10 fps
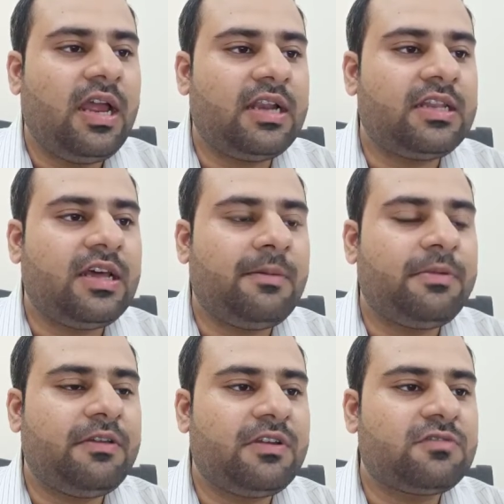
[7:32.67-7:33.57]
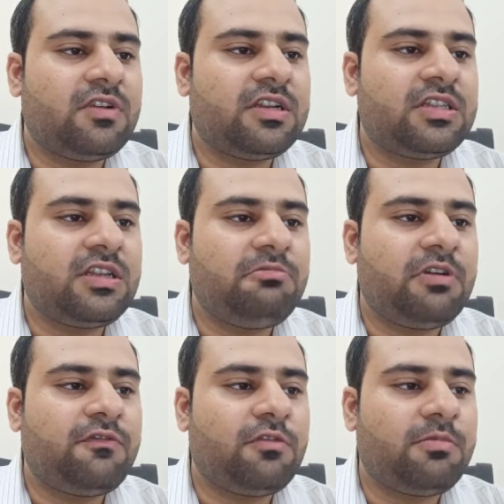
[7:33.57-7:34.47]
and the previous one is
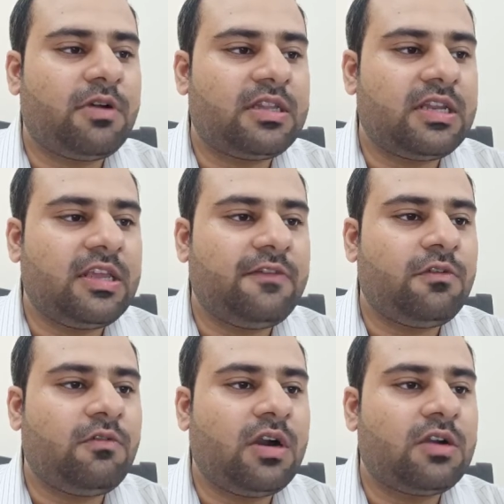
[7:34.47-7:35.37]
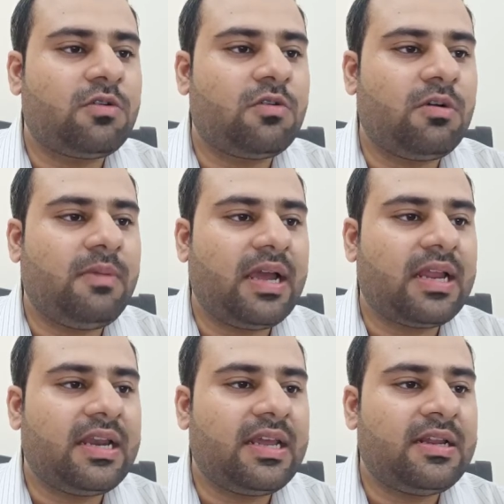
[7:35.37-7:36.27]
3.4.3. if you want to roll back
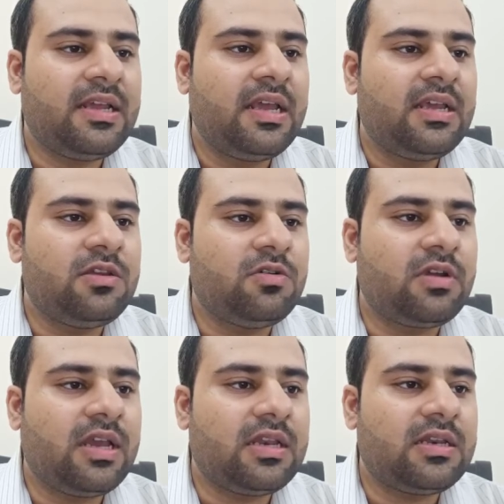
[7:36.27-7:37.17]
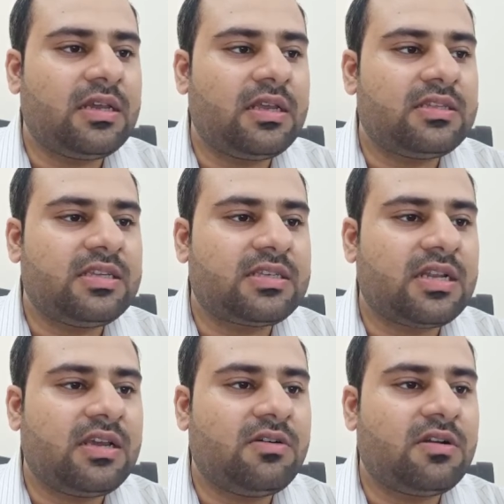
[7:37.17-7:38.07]
it here, you can just
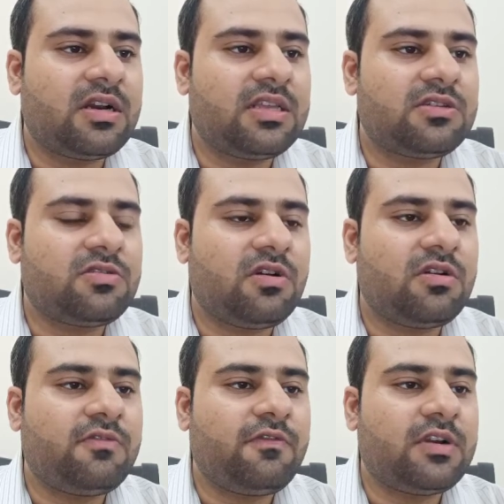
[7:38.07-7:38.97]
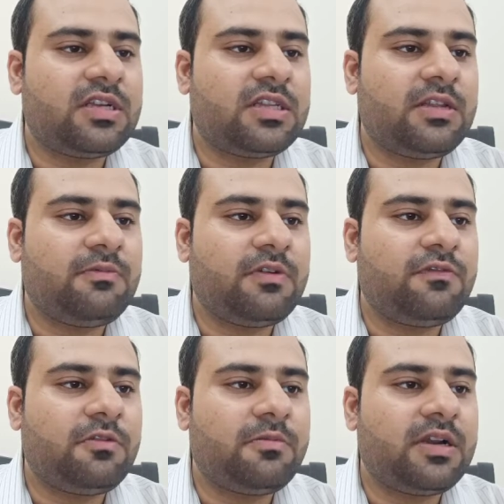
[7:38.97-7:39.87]
click on reinstall on version
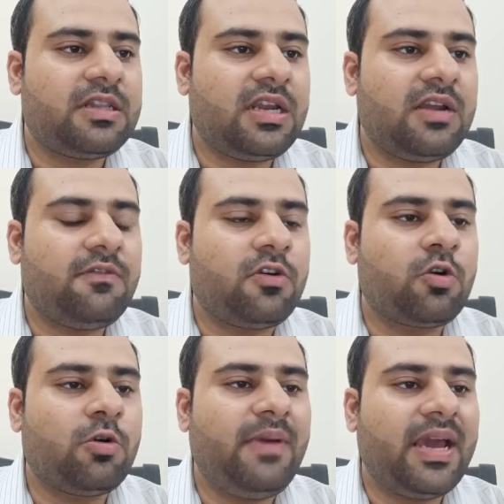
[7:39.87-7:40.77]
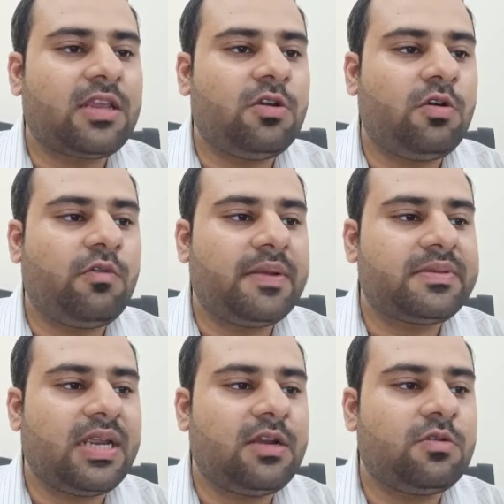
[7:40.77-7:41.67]
3.4.3. it will roll back your
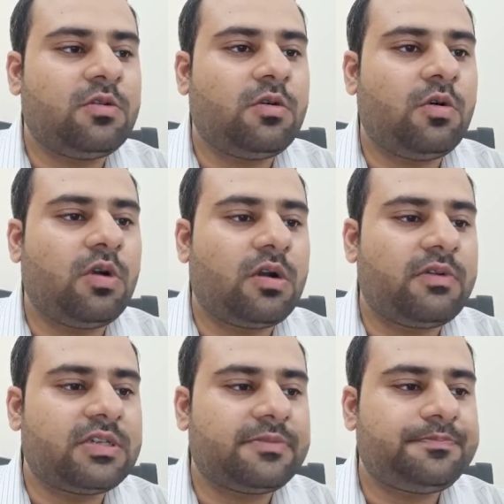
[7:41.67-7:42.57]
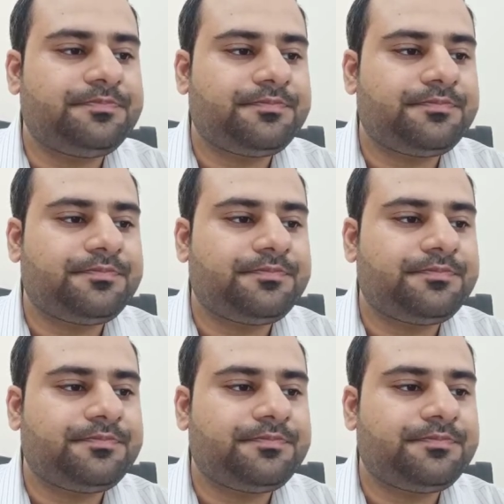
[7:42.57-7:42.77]
website to older version.